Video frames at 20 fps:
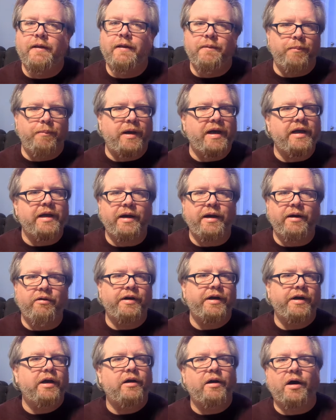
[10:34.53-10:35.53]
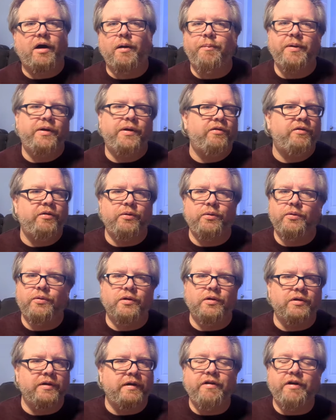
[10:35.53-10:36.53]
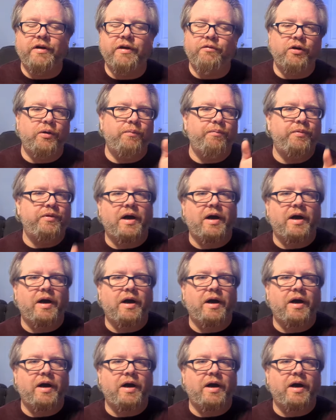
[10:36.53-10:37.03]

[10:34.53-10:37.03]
main area up into the living room,